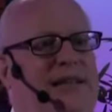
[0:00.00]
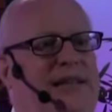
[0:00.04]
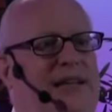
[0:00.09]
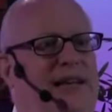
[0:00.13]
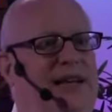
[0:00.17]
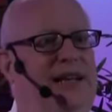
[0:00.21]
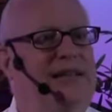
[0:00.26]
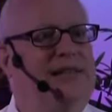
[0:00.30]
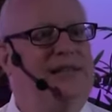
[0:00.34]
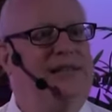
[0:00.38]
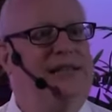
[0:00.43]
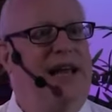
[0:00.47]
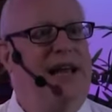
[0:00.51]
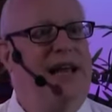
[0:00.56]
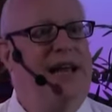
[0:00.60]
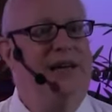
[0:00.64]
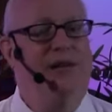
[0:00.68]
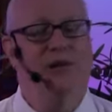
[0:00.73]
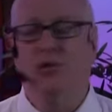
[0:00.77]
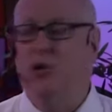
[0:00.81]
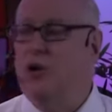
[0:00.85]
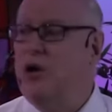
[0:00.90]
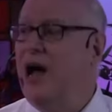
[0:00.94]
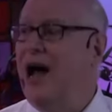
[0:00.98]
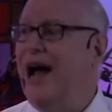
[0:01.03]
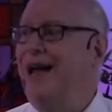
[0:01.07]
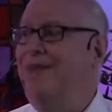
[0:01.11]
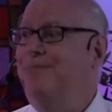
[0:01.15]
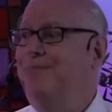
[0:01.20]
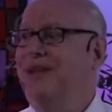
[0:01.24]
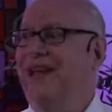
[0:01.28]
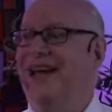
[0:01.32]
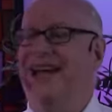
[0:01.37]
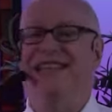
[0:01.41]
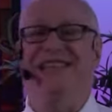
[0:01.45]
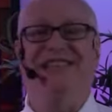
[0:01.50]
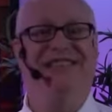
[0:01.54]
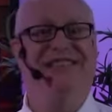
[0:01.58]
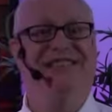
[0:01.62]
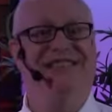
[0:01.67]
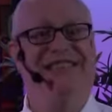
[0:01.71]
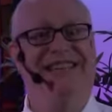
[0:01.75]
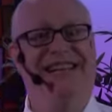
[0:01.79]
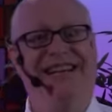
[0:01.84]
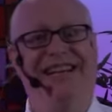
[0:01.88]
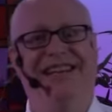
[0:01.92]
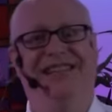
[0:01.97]
and say, I planted
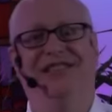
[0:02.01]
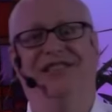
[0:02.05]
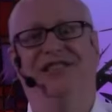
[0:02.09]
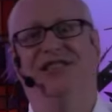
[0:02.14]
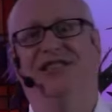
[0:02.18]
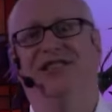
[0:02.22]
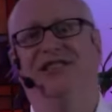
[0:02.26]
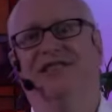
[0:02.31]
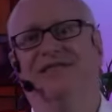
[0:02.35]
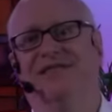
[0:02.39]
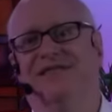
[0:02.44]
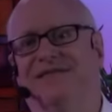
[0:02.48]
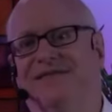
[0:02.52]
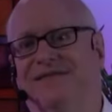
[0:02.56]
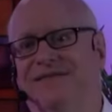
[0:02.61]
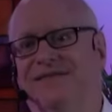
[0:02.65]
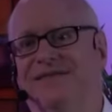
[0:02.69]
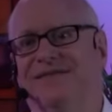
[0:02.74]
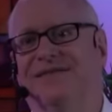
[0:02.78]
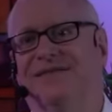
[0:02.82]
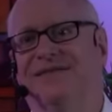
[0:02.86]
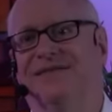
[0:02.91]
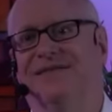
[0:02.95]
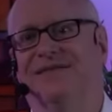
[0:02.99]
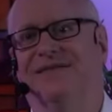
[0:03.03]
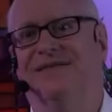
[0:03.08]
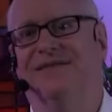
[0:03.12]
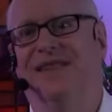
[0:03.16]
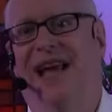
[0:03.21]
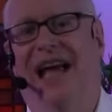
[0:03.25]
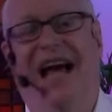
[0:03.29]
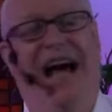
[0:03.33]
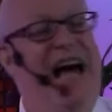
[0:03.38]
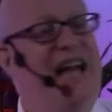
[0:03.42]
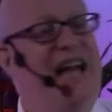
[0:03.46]
seeds. I